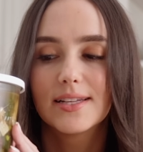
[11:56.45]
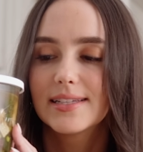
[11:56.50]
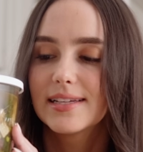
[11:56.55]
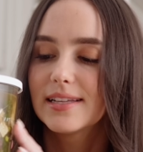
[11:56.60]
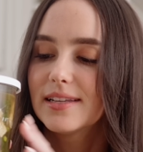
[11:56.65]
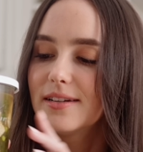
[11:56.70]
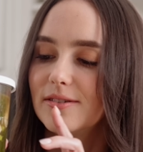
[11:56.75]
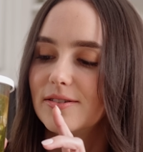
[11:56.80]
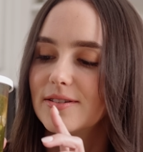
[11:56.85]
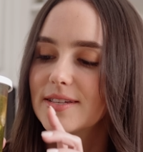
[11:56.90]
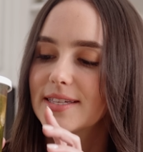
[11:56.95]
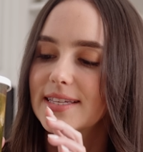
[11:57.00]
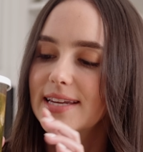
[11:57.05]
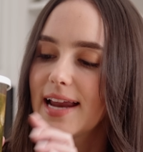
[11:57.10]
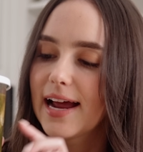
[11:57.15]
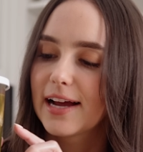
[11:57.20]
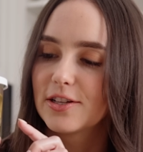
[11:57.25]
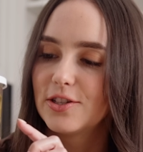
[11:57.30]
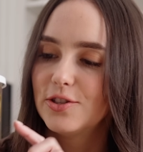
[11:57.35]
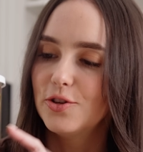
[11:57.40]
It's a little
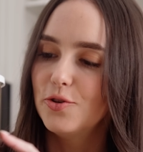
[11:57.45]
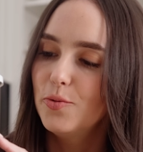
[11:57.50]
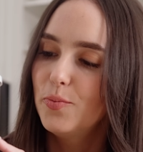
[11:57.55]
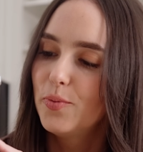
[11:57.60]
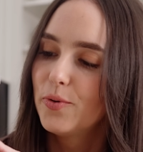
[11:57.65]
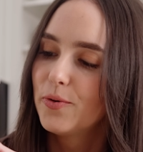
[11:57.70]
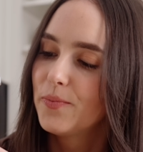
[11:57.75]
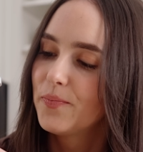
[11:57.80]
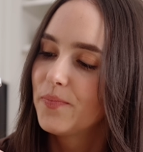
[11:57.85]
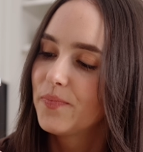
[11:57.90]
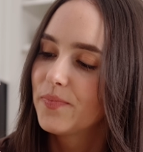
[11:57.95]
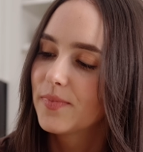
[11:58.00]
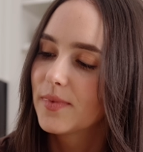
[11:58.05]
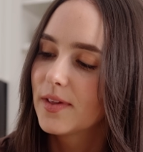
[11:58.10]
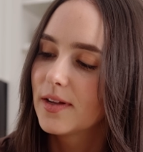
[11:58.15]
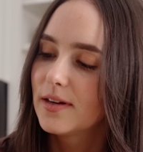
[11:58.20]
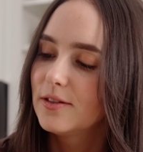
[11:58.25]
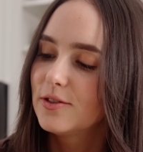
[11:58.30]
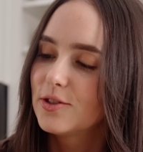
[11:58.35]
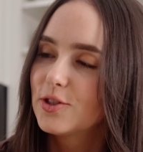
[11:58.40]
snack soup,
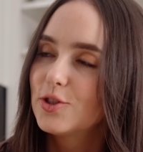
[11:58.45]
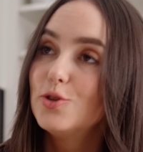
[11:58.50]
a little